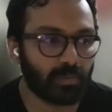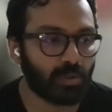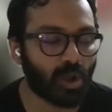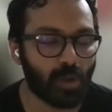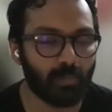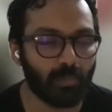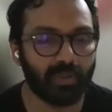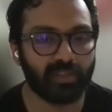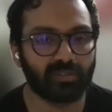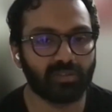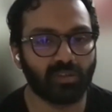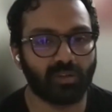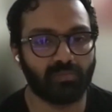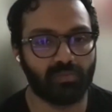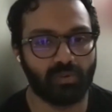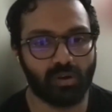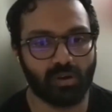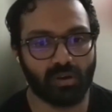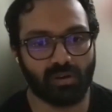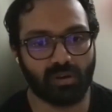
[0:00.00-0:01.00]
comics or
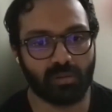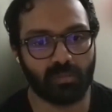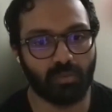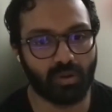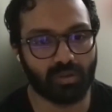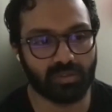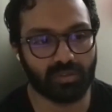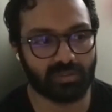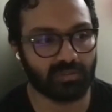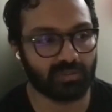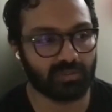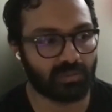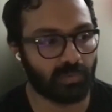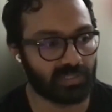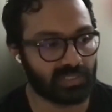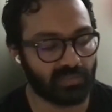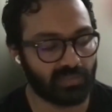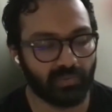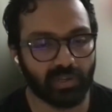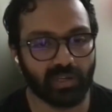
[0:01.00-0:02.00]
work or books
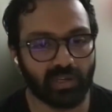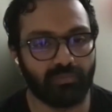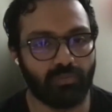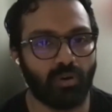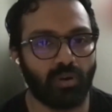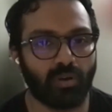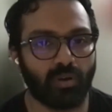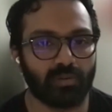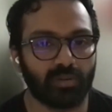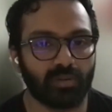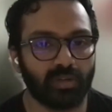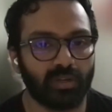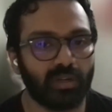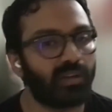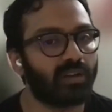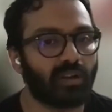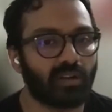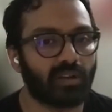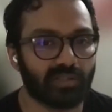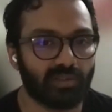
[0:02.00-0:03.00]
specifically for an
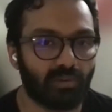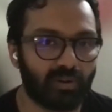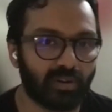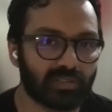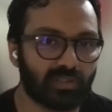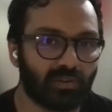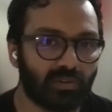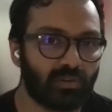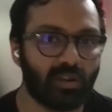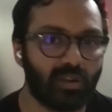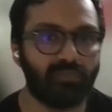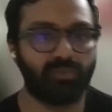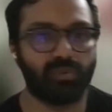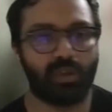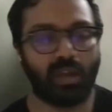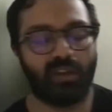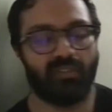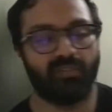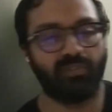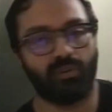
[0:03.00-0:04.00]
international audience. I would love to
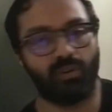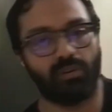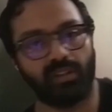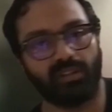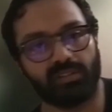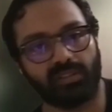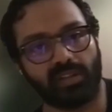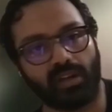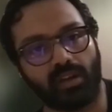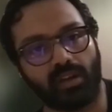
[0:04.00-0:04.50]
have an audience in